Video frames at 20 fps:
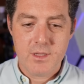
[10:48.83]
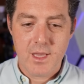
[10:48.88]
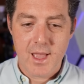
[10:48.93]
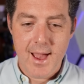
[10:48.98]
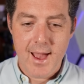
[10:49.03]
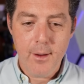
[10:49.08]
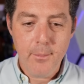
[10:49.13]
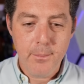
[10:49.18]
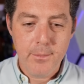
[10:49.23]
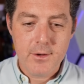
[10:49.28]

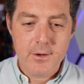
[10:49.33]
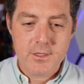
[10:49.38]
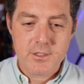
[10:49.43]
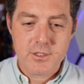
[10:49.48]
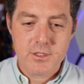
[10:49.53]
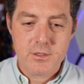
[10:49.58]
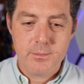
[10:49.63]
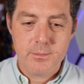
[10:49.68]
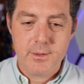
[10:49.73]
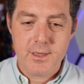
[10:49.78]
The output
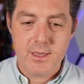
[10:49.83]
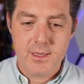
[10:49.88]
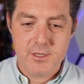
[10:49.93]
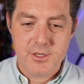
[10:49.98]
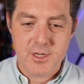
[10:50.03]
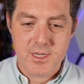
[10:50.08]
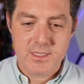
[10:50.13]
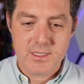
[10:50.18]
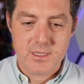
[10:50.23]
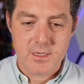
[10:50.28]
should be in
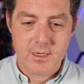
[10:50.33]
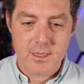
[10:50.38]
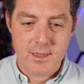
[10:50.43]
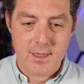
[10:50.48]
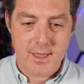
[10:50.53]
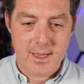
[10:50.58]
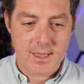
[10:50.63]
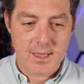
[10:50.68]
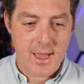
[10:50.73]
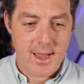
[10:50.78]

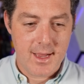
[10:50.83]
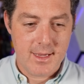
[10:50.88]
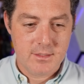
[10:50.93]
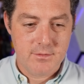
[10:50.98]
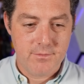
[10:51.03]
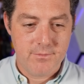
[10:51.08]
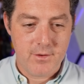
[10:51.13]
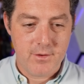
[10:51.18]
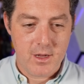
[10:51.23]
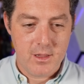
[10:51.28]
JSON like
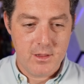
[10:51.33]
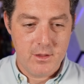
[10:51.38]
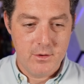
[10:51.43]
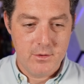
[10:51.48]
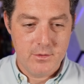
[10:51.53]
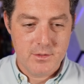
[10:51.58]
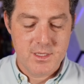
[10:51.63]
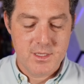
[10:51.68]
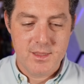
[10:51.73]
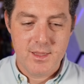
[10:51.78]
as follows.